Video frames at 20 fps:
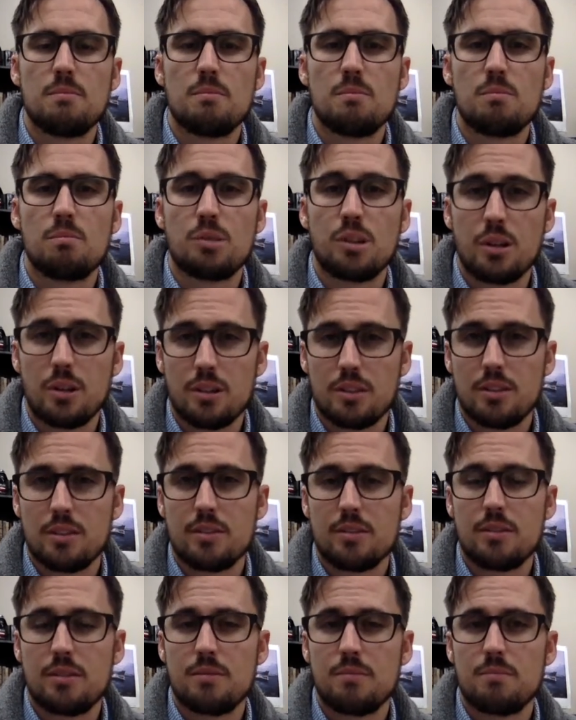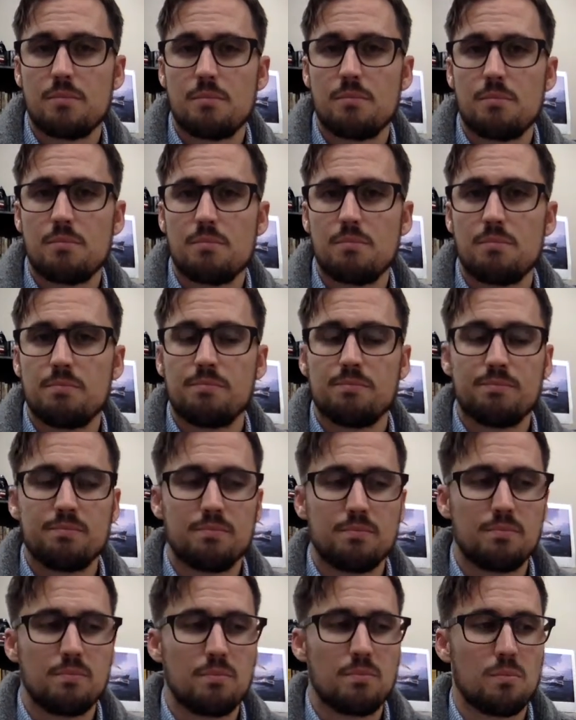Puritans,
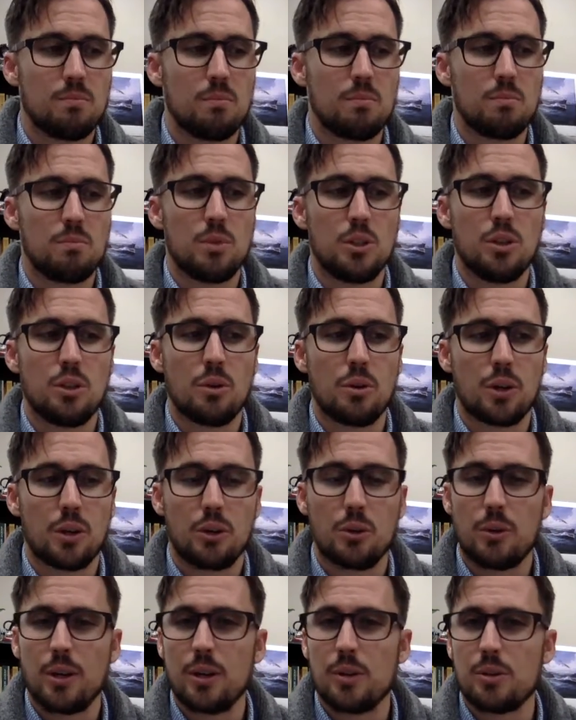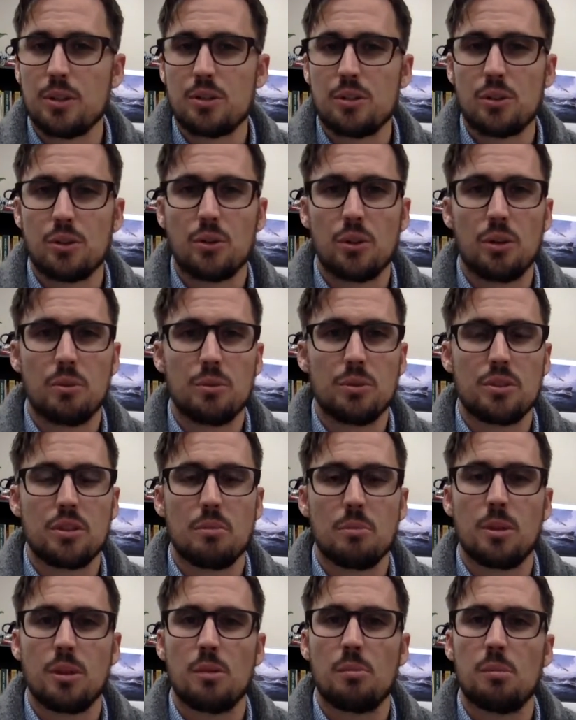agree or disagree with
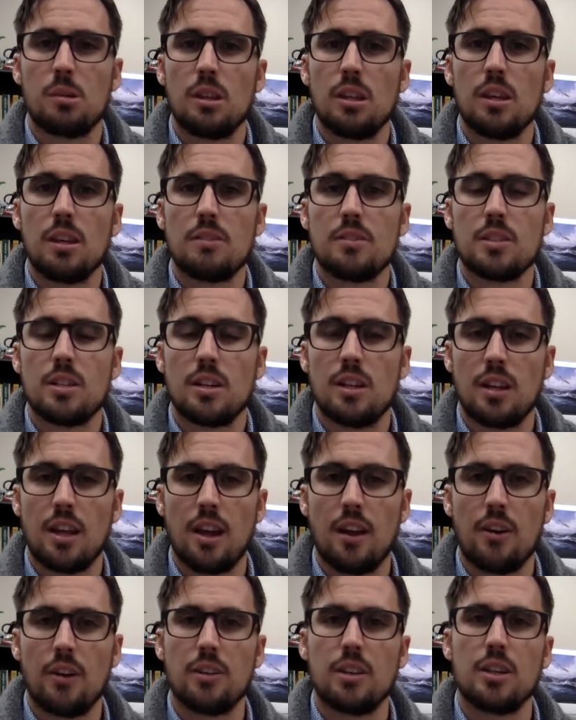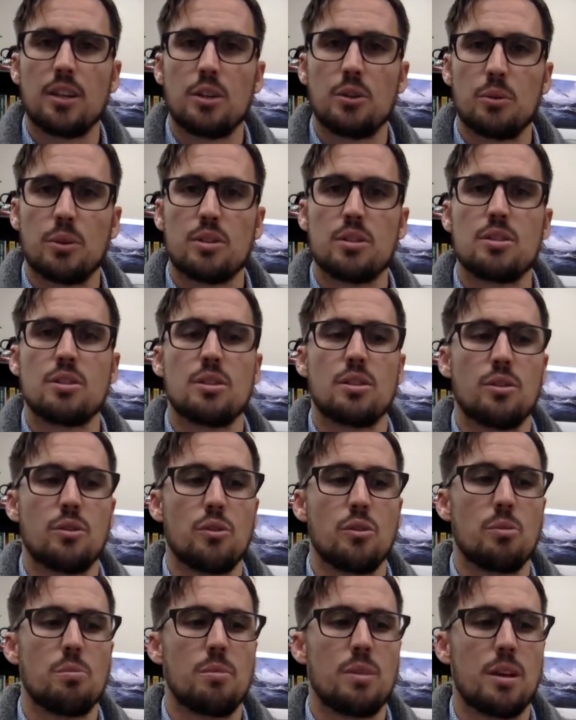some of their beliefs, an inherently Christian
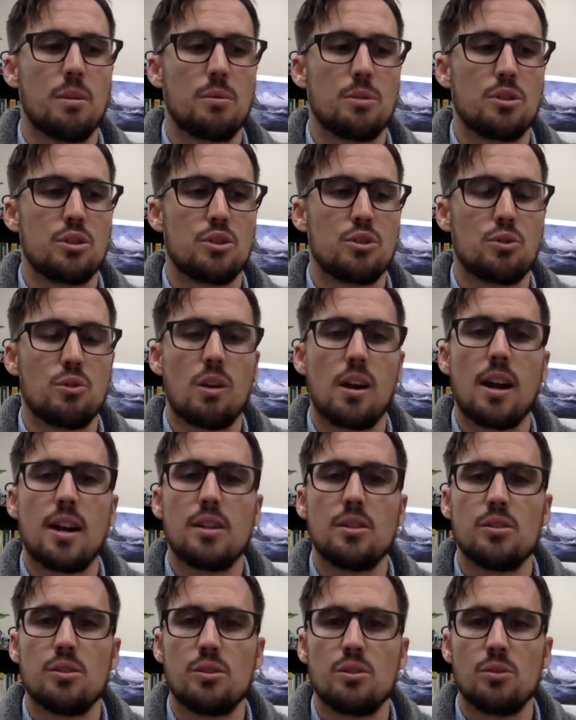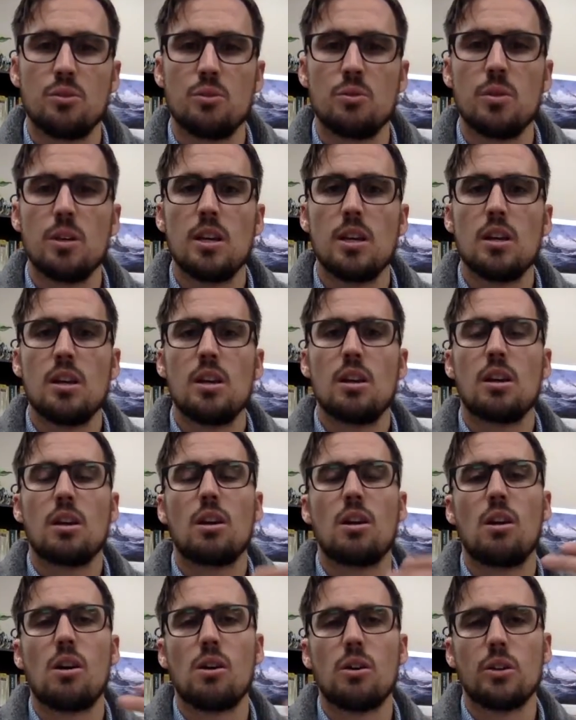group that was trying to
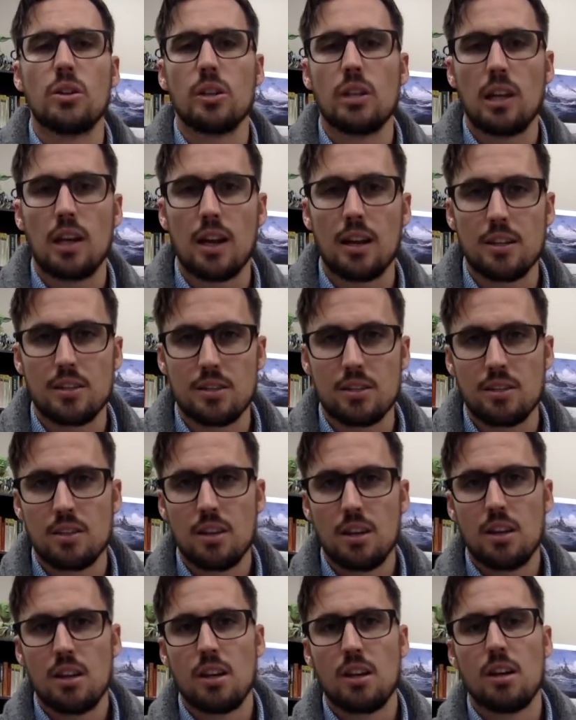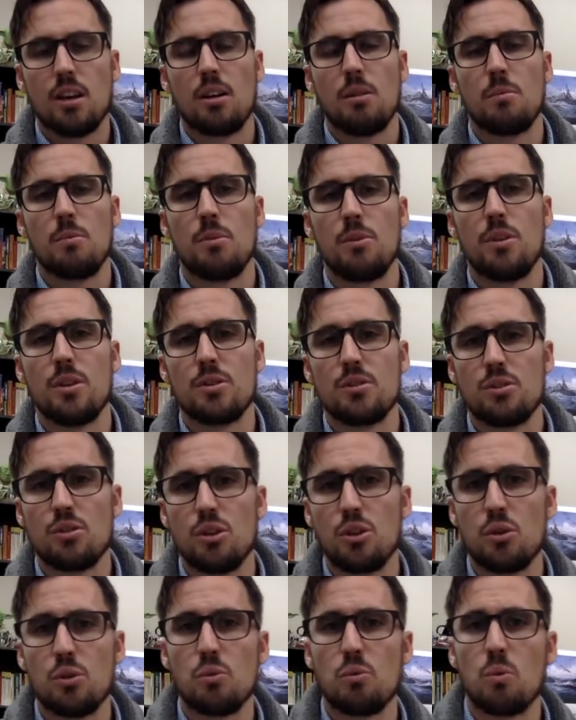colonize this
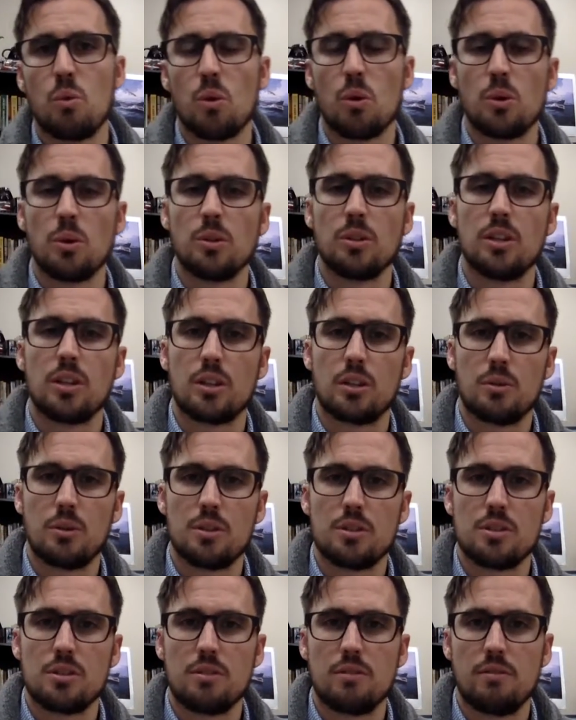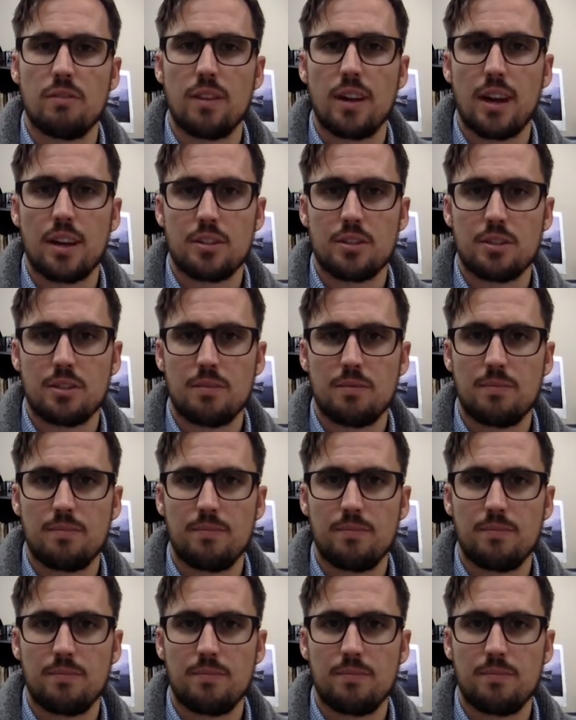new world in a Christian fashion.